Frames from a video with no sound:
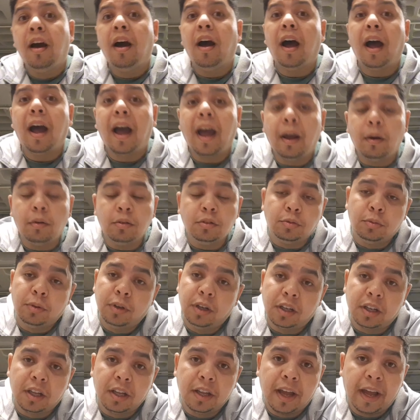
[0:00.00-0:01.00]
I was
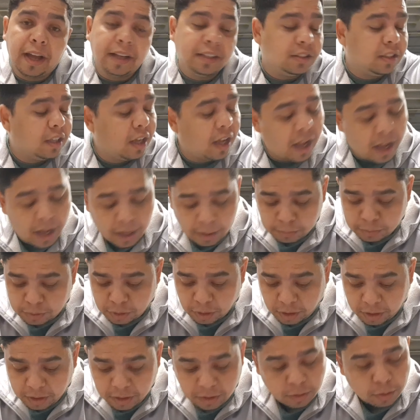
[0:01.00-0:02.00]
working, guys. I'm
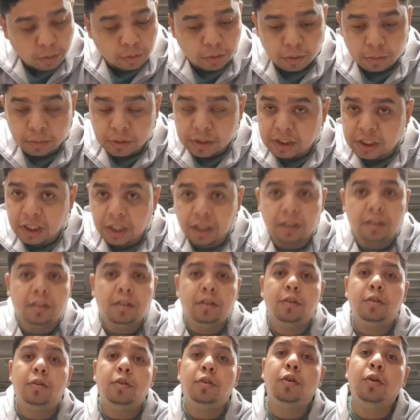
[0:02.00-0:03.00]
sorry, Todd was sick,
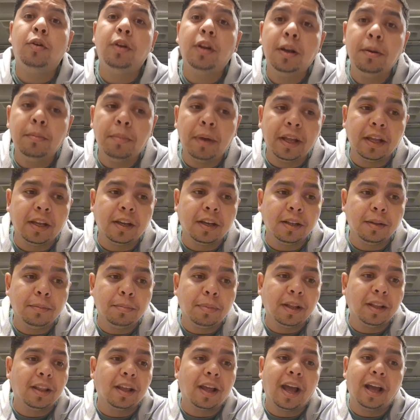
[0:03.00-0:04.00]
couldn't make it,
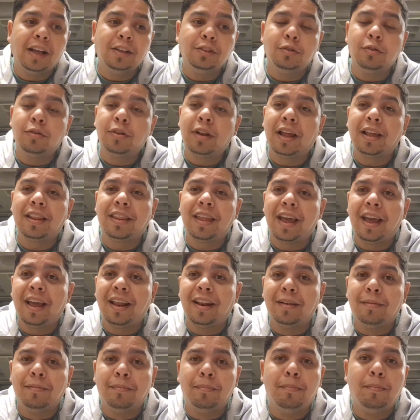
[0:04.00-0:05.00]
but the guys look like they had
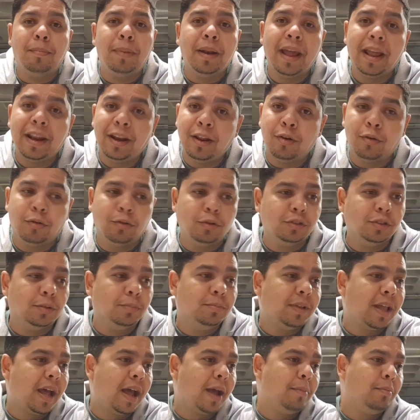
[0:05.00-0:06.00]
a bloody awesome
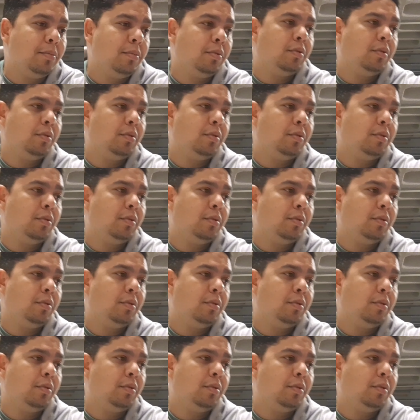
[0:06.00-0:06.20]
time.